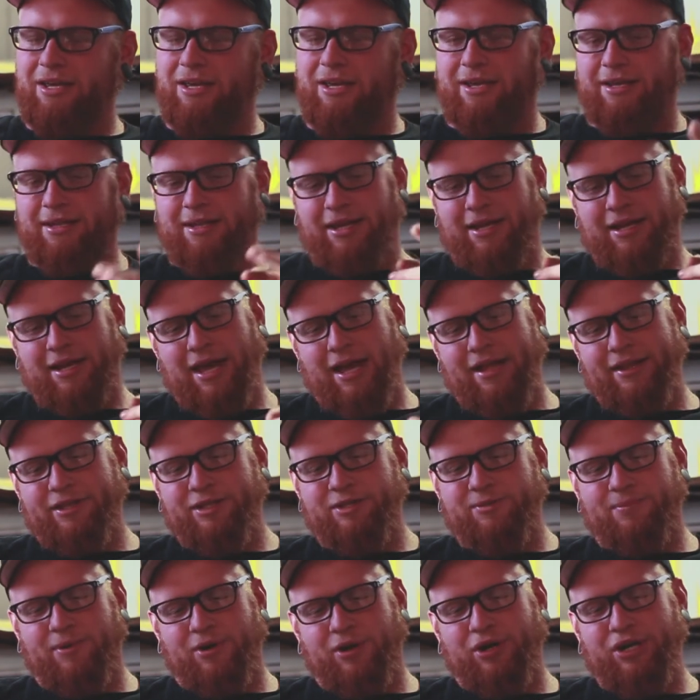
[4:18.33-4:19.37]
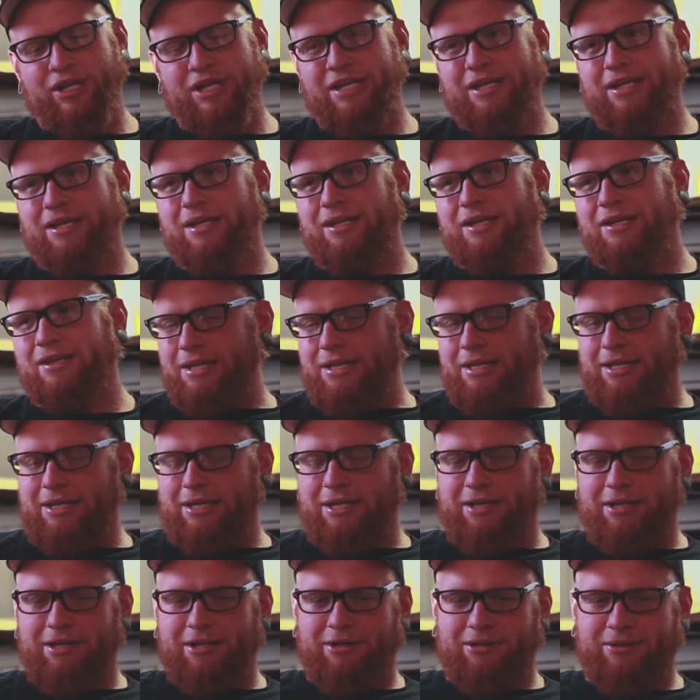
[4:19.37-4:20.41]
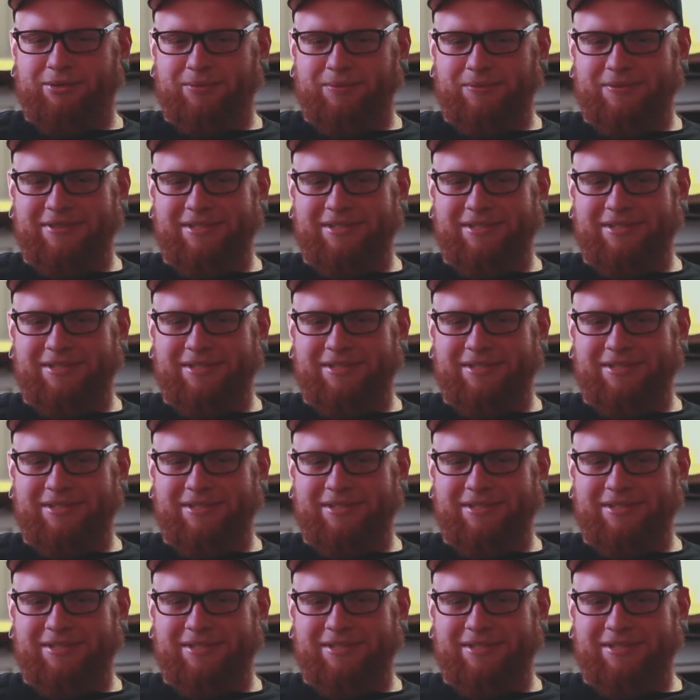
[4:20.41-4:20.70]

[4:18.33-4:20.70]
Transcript: and like Alex Pardee, you know,